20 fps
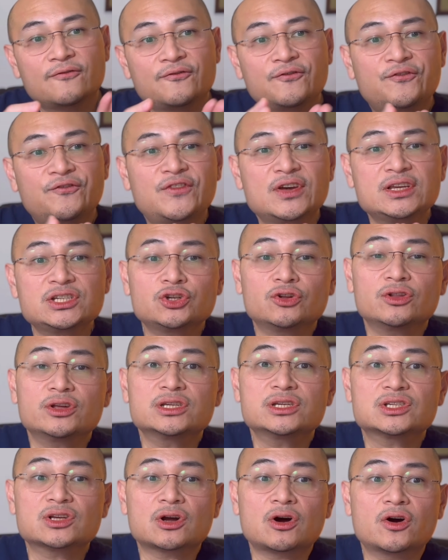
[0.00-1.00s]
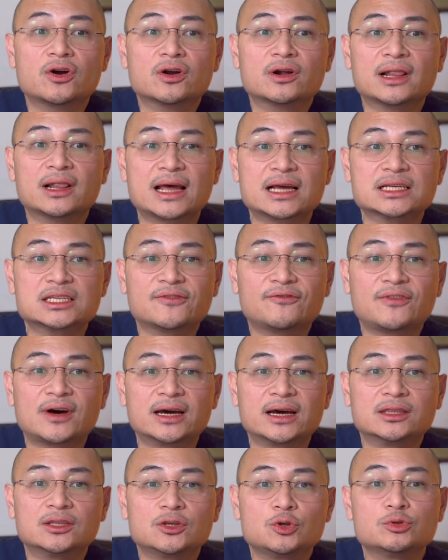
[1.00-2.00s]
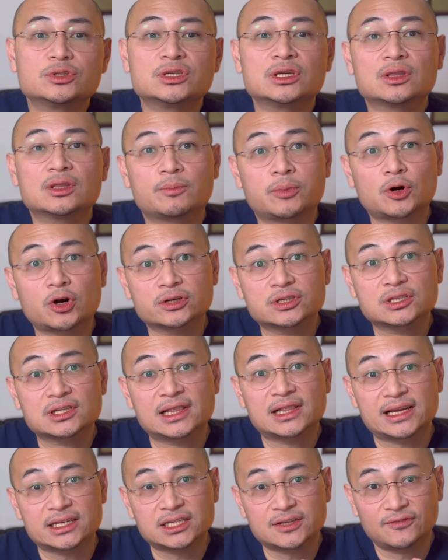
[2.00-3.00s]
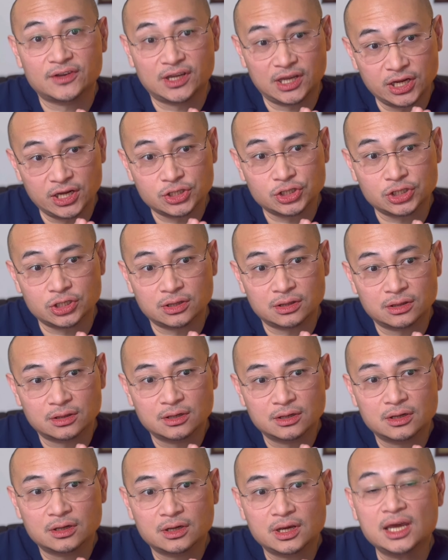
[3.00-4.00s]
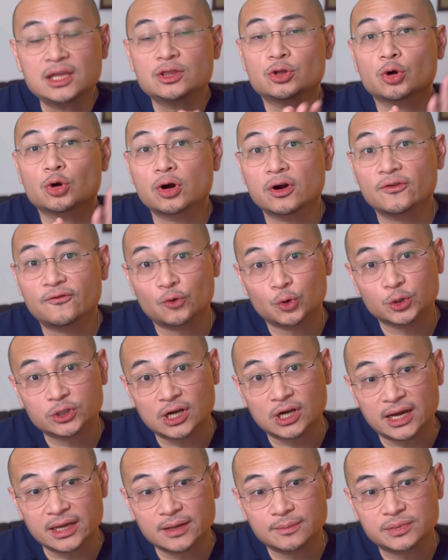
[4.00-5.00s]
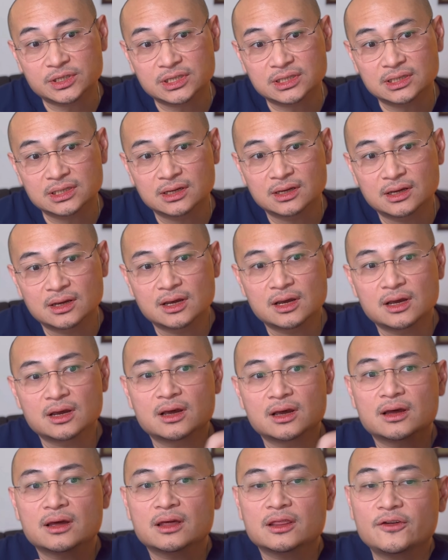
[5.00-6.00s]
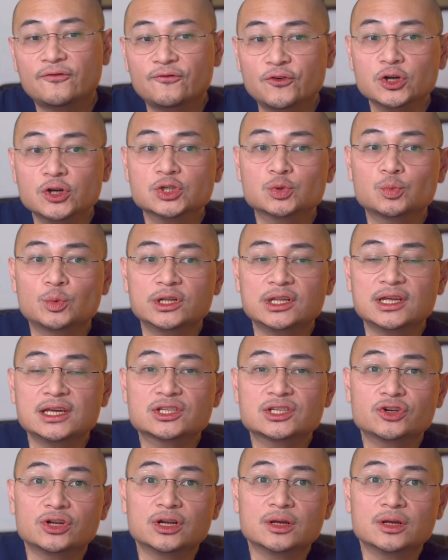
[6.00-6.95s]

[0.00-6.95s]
Fistulas are classified using the Parkes classification, and there are 4 types. The first one is going to